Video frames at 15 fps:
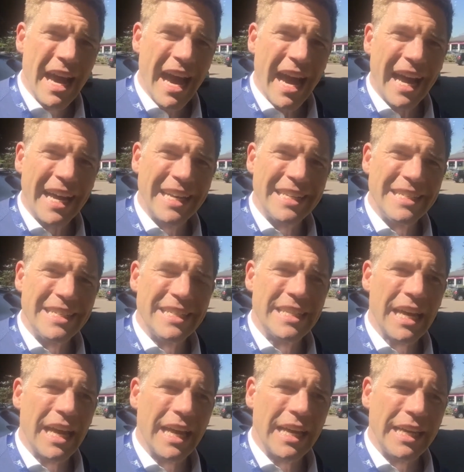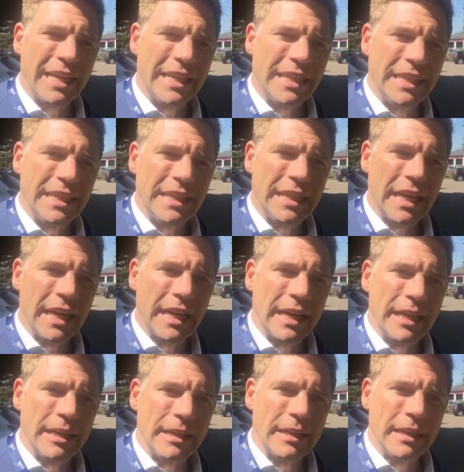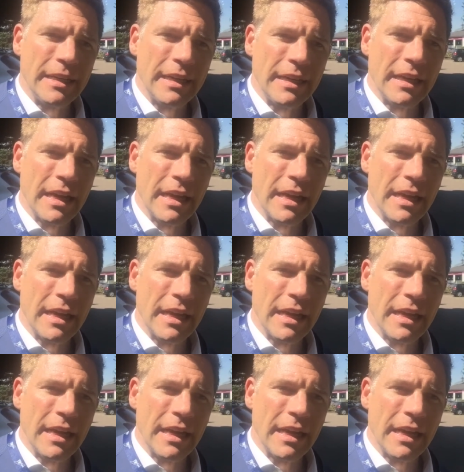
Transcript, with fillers: and a uh,